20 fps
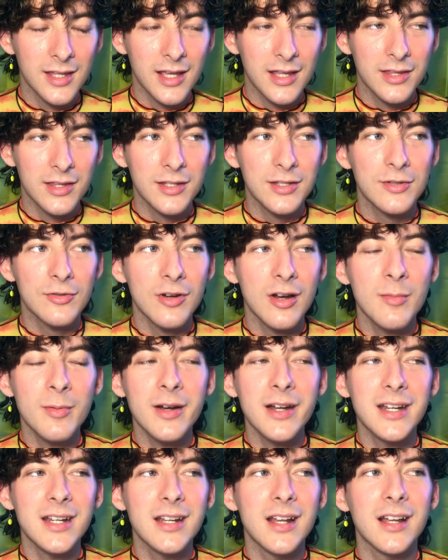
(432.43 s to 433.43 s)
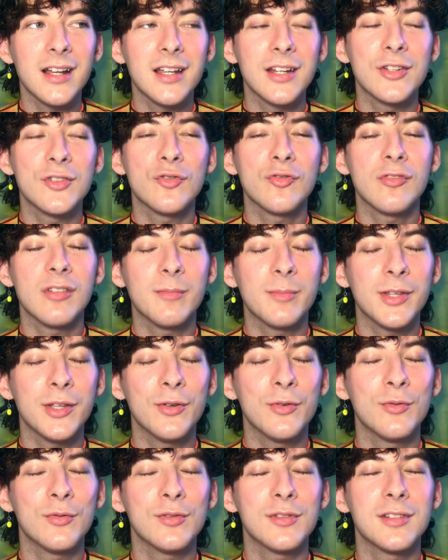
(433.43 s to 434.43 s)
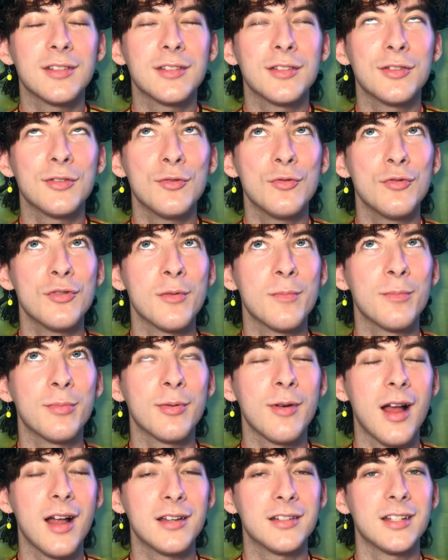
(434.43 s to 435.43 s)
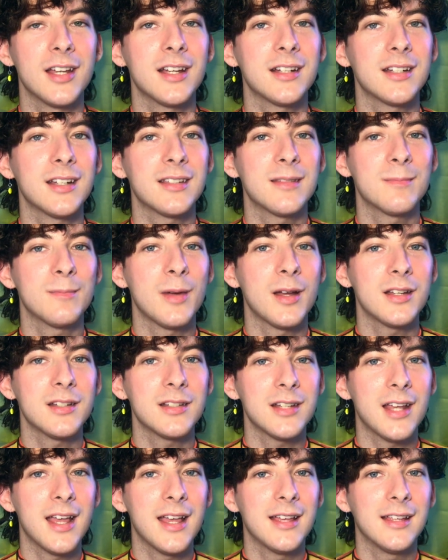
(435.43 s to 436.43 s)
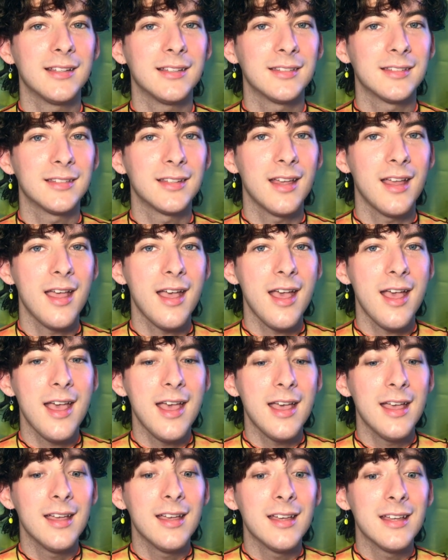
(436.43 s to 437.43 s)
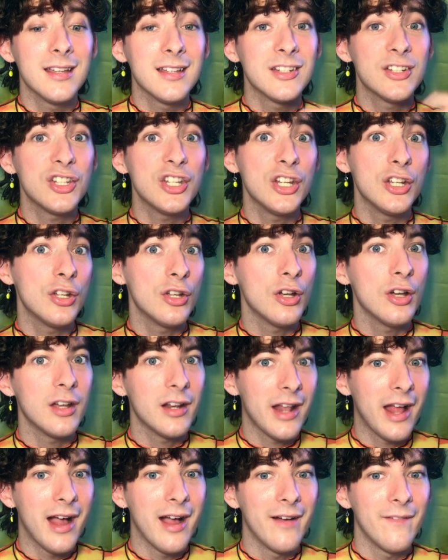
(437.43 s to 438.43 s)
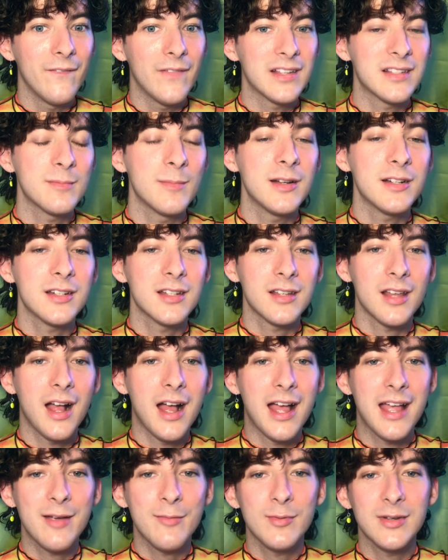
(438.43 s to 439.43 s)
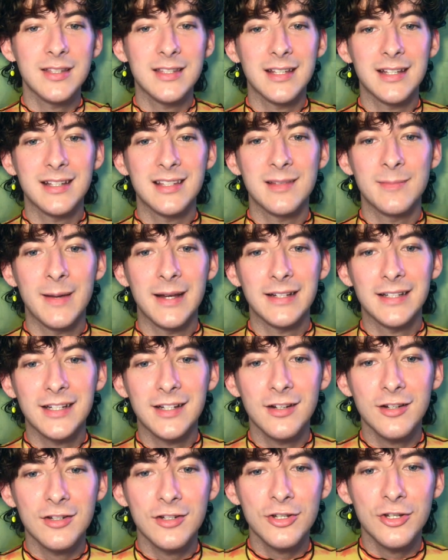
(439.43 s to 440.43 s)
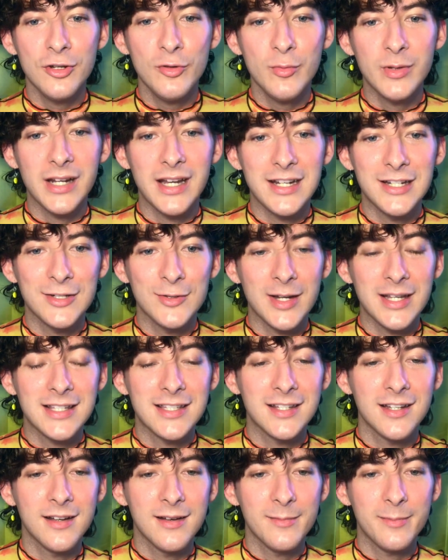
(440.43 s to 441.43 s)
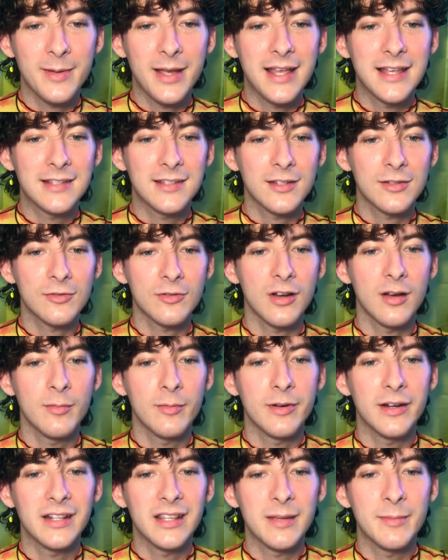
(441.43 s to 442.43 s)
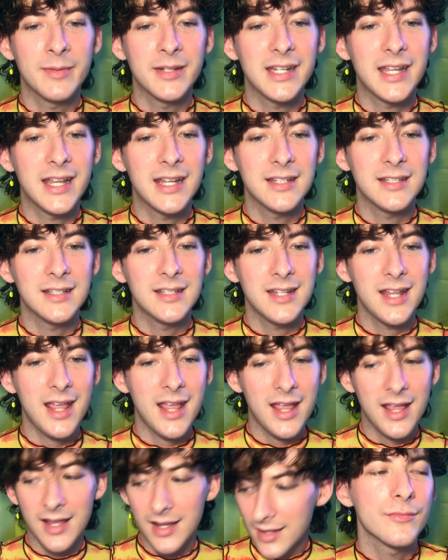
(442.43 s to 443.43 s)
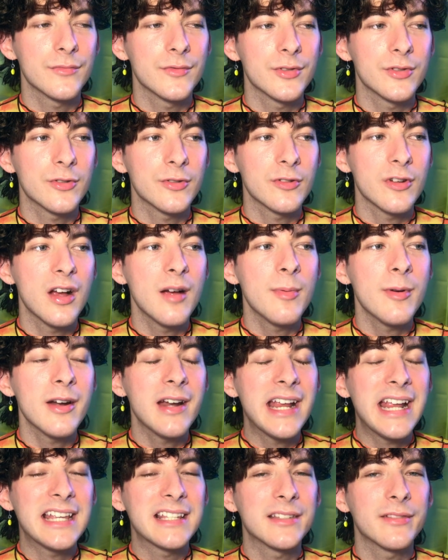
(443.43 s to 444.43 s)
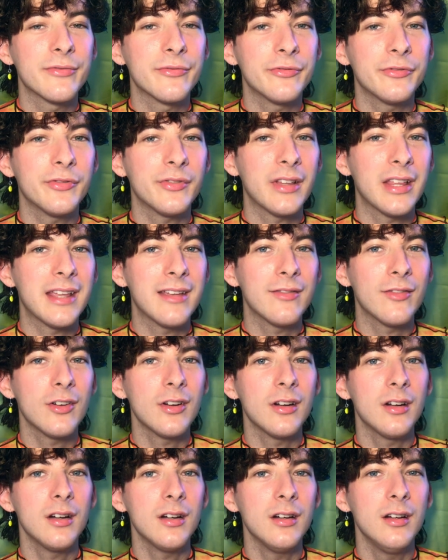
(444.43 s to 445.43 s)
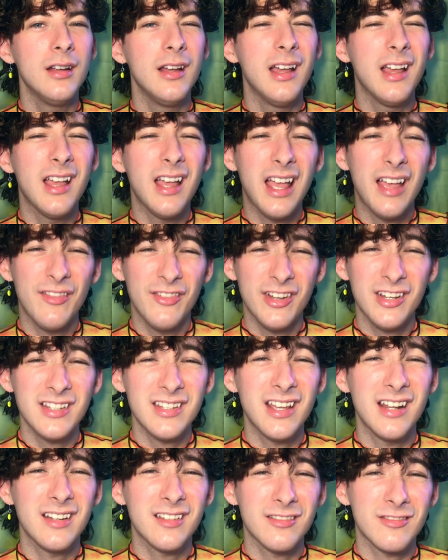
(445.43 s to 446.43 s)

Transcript: The strawberry did not contribute to the project as much as she could have, as much as I was expecting her to when I dressed up as a strawberry lemonade today. Strawberry as a flavor. Have you guys had a